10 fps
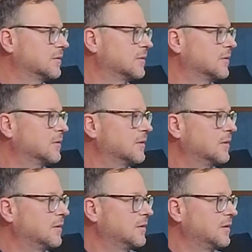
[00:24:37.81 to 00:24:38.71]

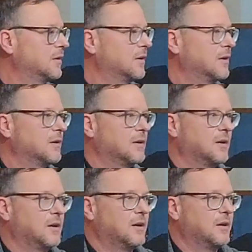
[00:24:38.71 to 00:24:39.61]

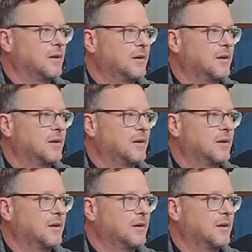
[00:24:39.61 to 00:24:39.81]
(silence)